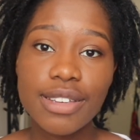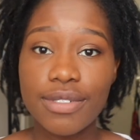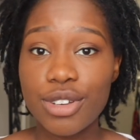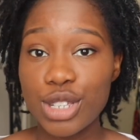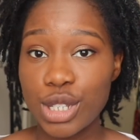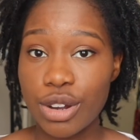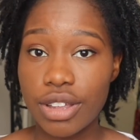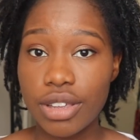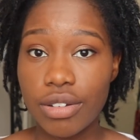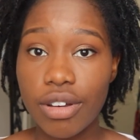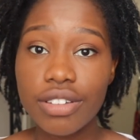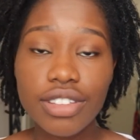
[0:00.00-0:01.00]
if you're starting
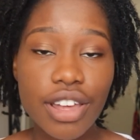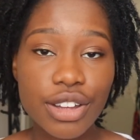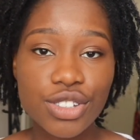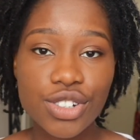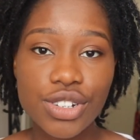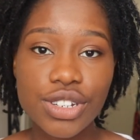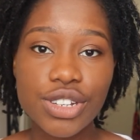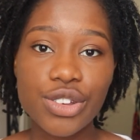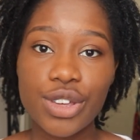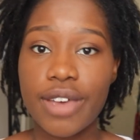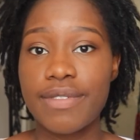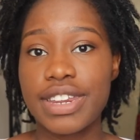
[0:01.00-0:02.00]
your own LOC journey or
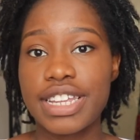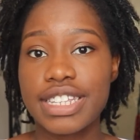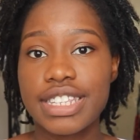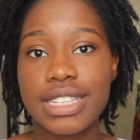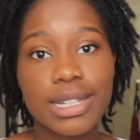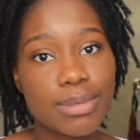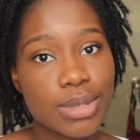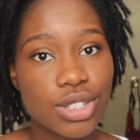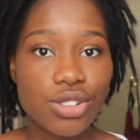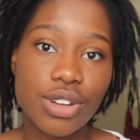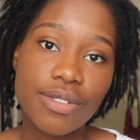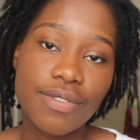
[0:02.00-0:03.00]
you have any
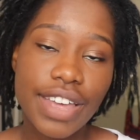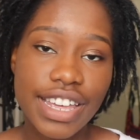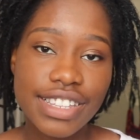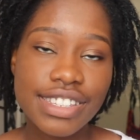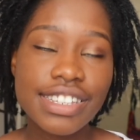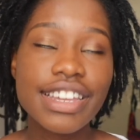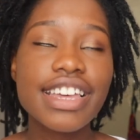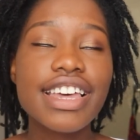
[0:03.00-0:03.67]
tips or advice